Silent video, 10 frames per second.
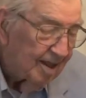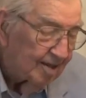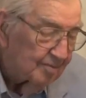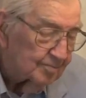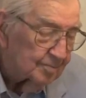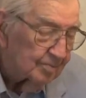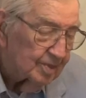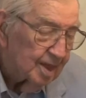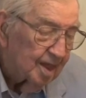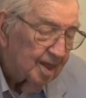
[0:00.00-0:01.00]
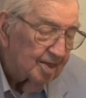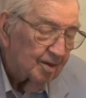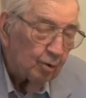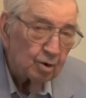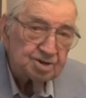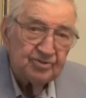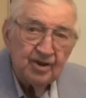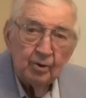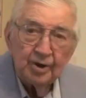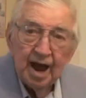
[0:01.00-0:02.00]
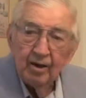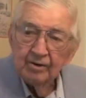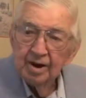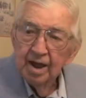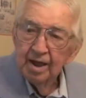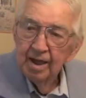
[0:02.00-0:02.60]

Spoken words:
the horse fell down.